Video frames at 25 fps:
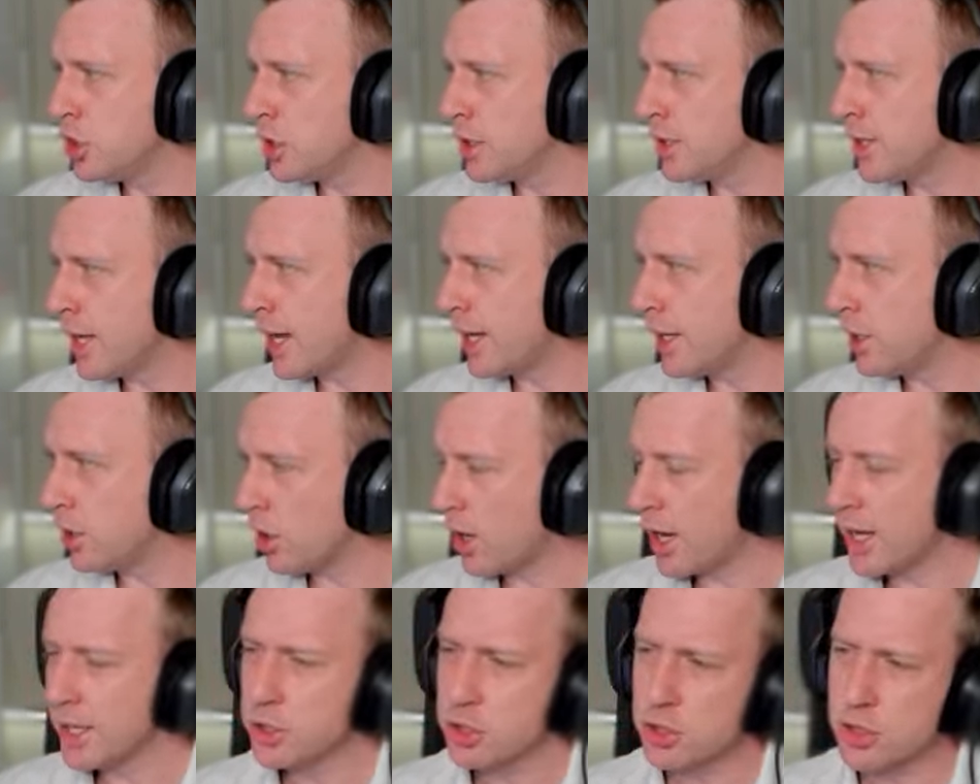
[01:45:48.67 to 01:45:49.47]
a
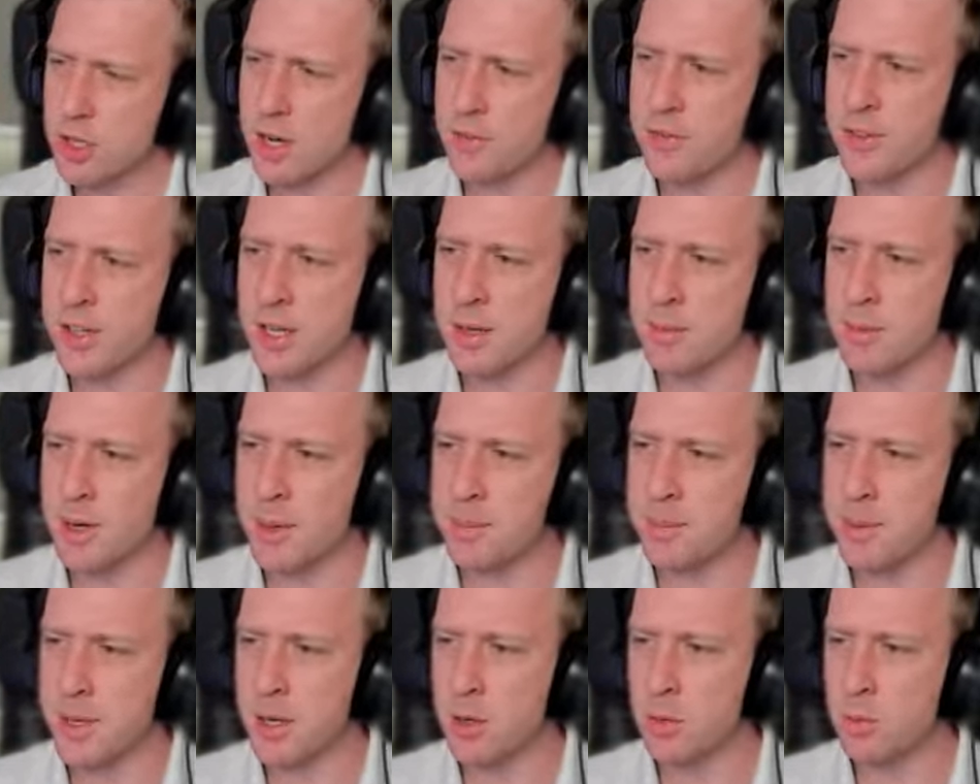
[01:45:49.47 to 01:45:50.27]
nice draft here
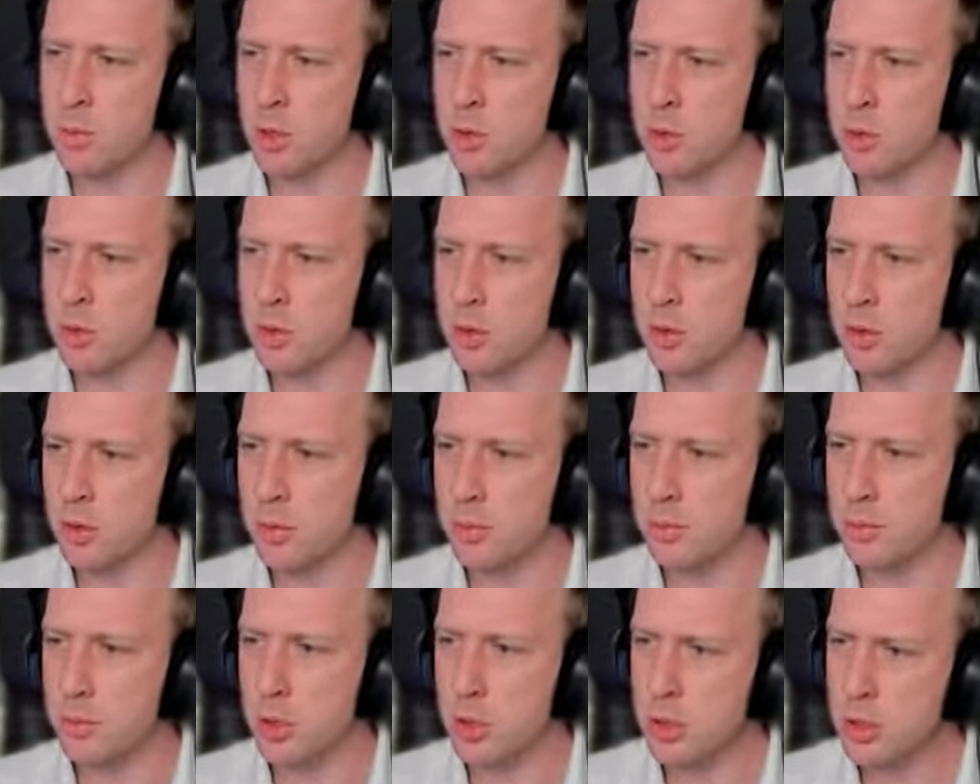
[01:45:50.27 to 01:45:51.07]
might be, well,
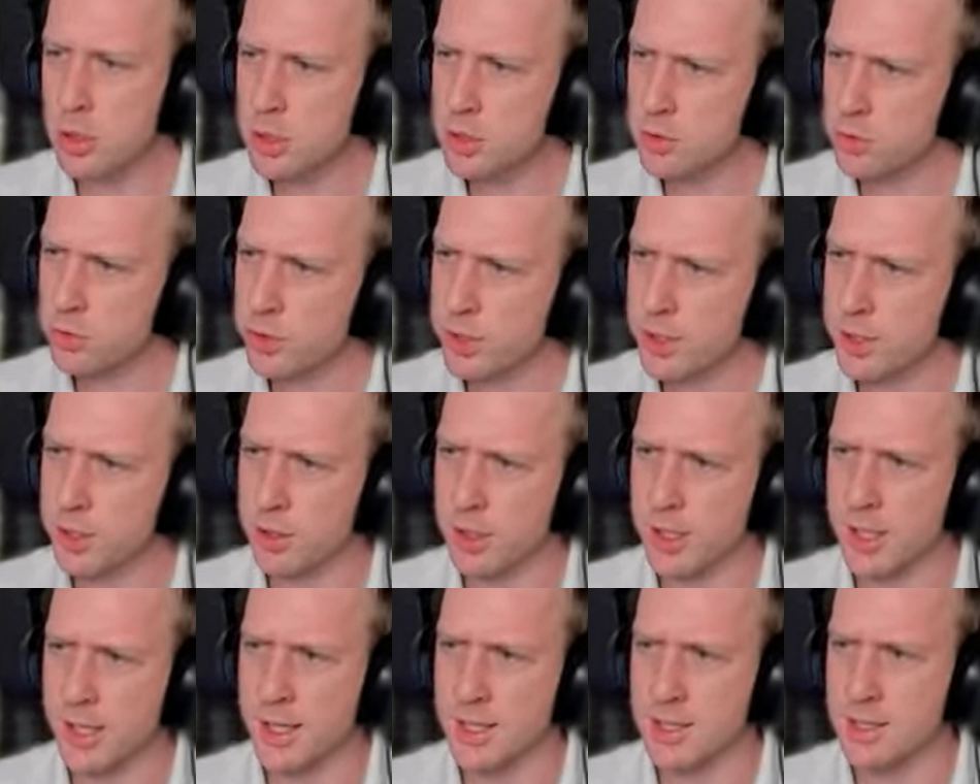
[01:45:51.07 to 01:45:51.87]
Mew's really
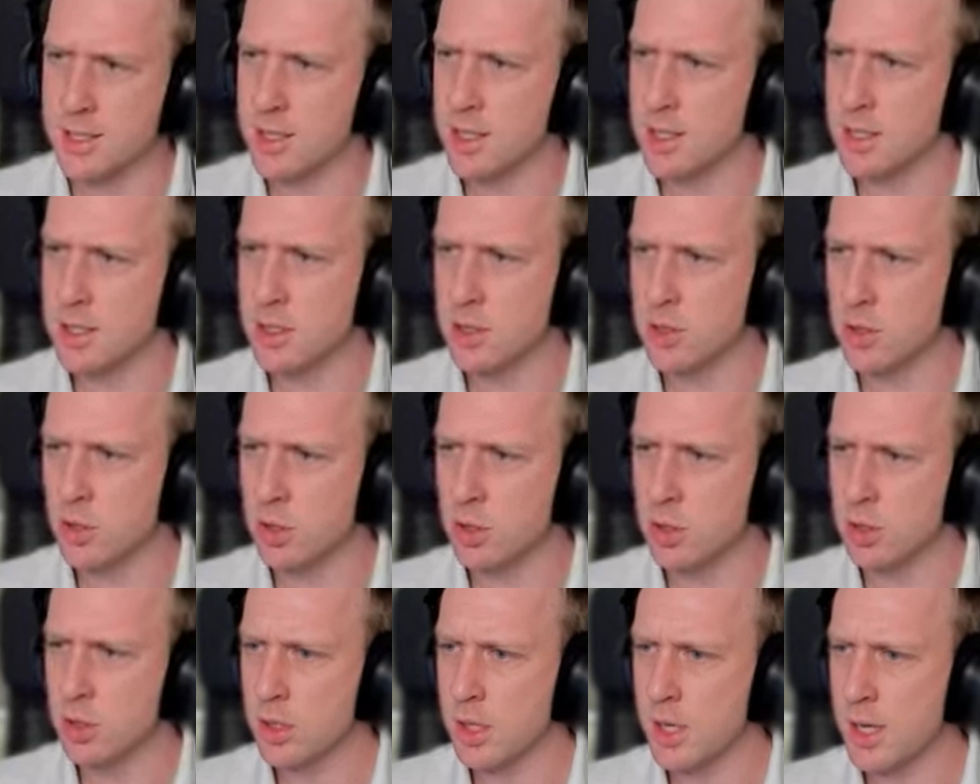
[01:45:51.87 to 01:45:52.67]
good against these
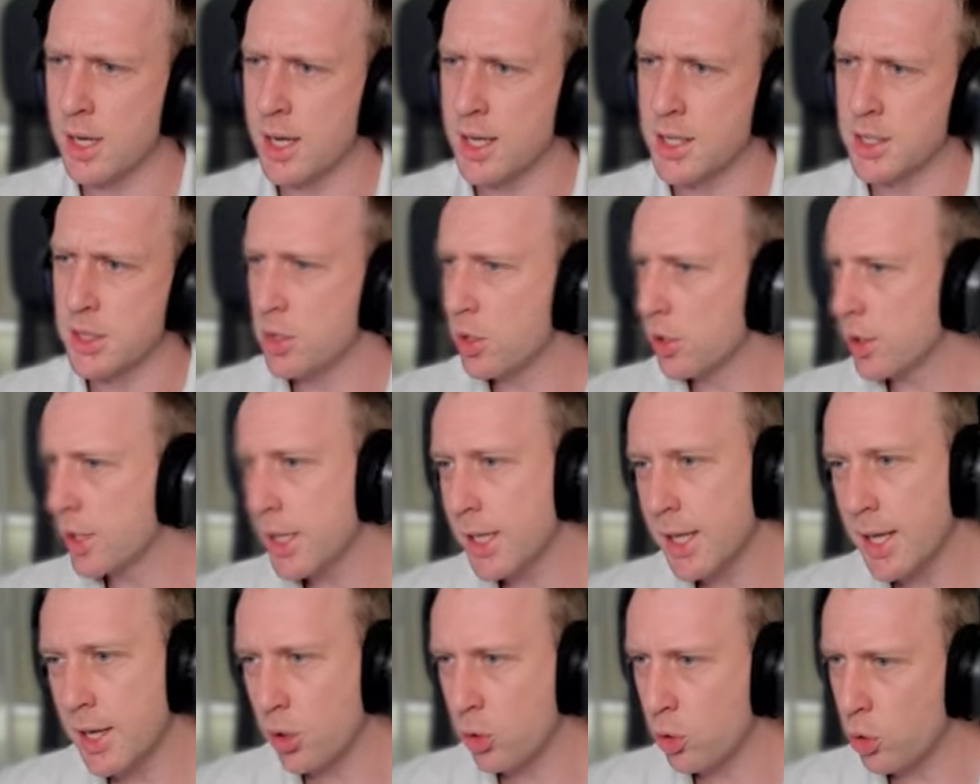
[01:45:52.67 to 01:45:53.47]
2. He's not
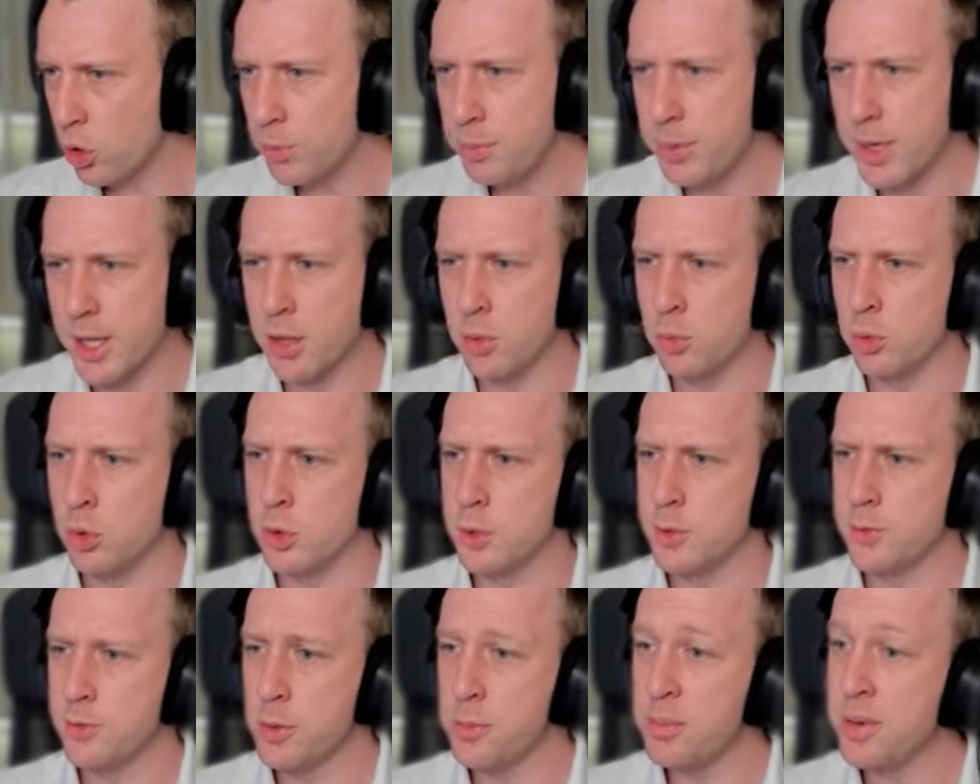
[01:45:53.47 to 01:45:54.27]
going to get caught by the
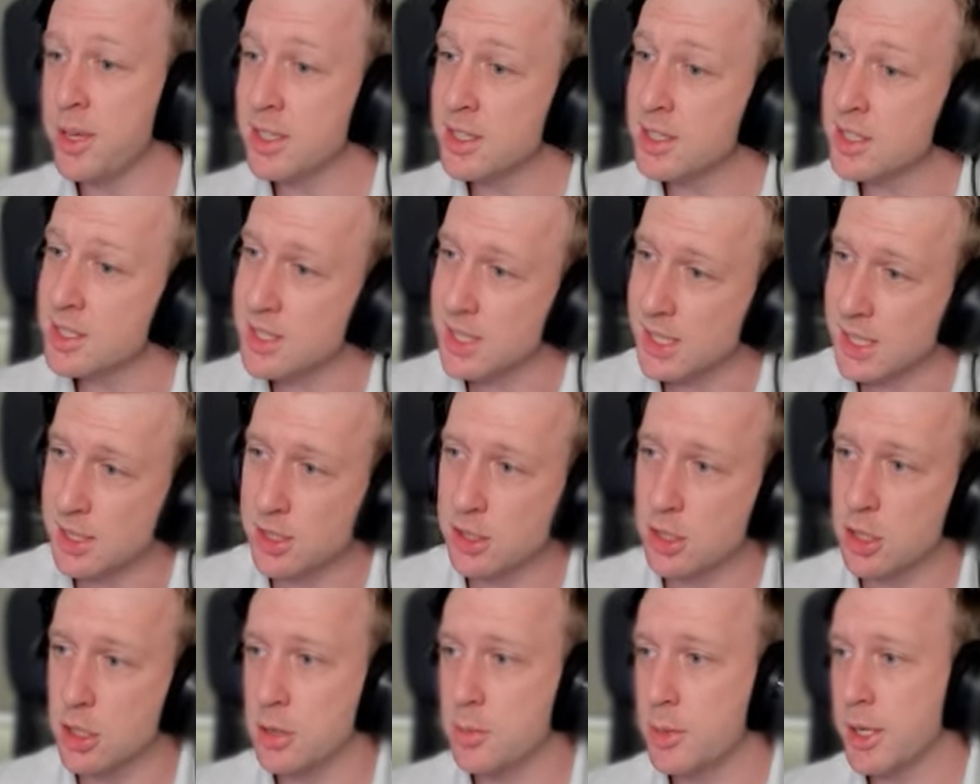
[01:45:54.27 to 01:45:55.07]
walls. If you picked
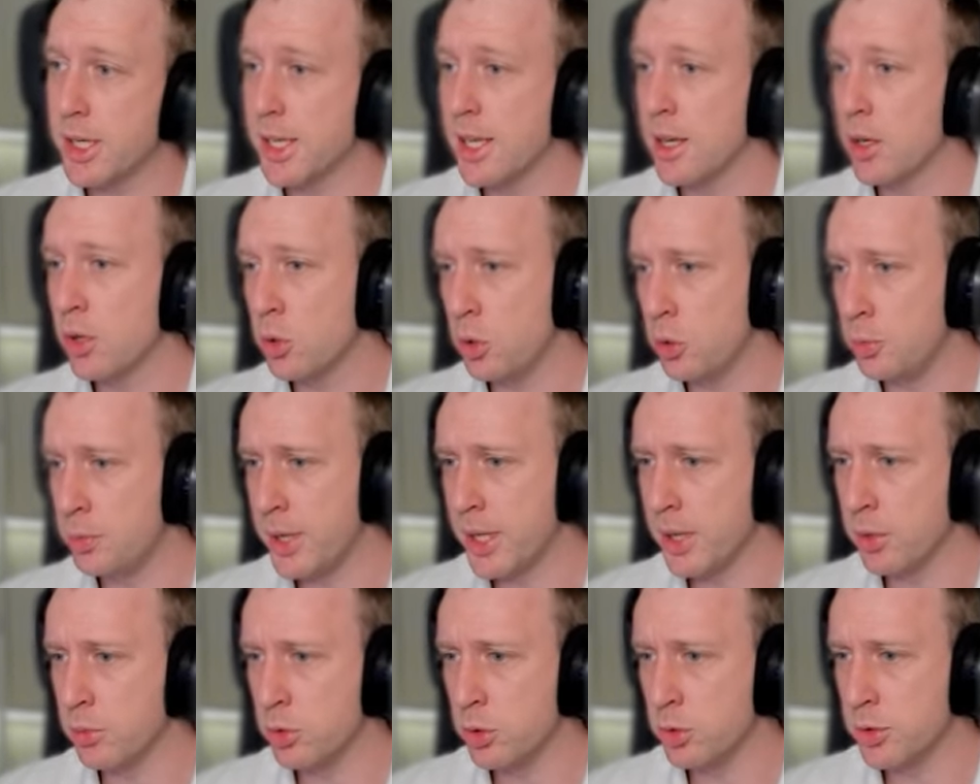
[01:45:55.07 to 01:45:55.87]
Inteleon, you might get caught
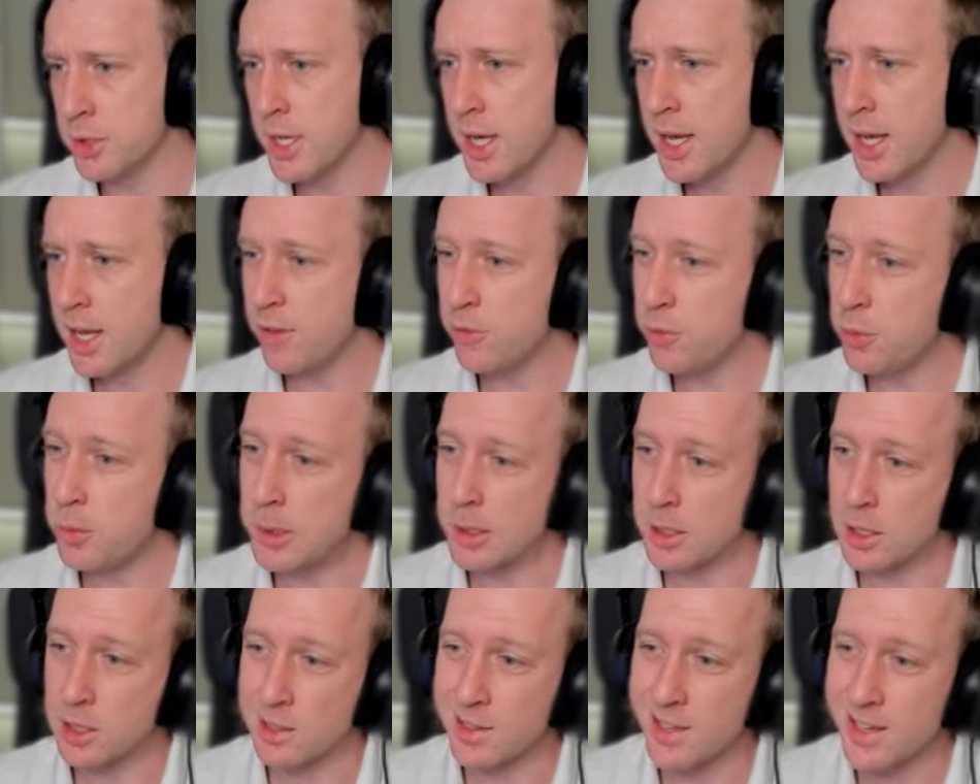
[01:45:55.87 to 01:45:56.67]
by the walls. If you
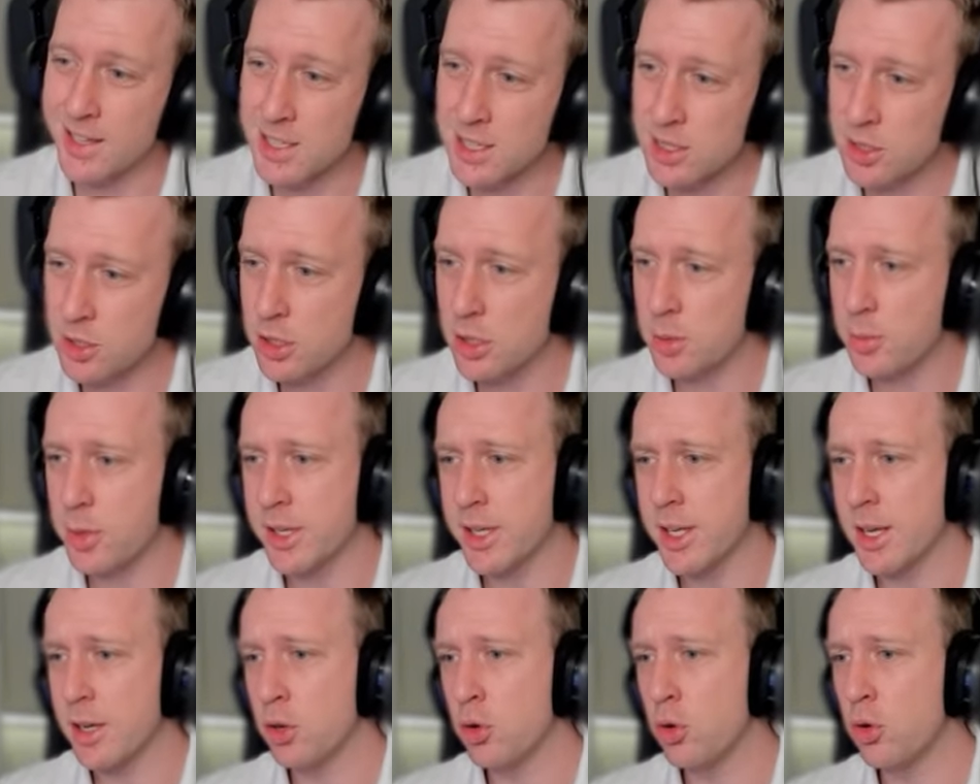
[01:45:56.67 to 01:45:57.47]
pick Glaceon, you
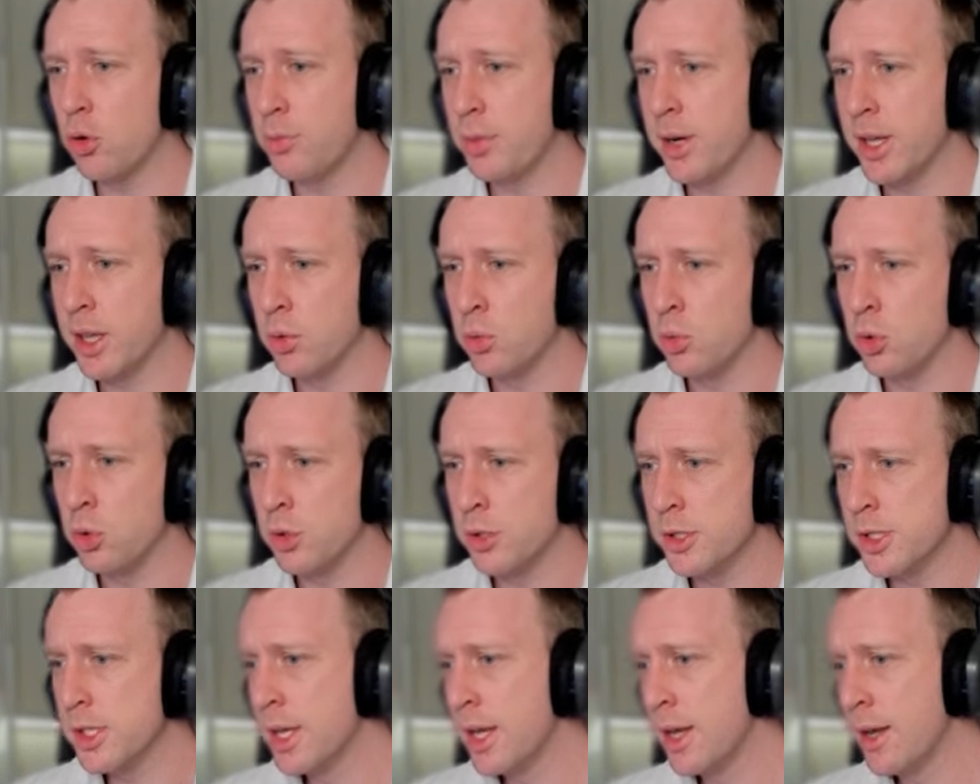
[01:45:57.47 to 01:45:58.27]
might get caught by the
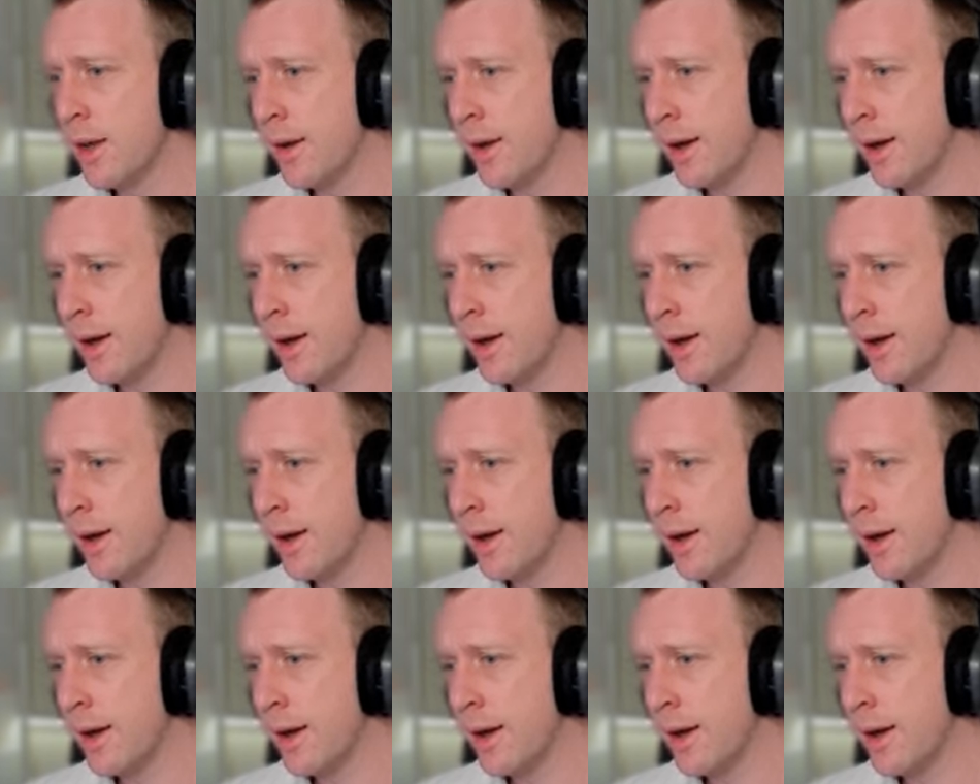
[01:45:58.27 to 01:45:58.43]
walls.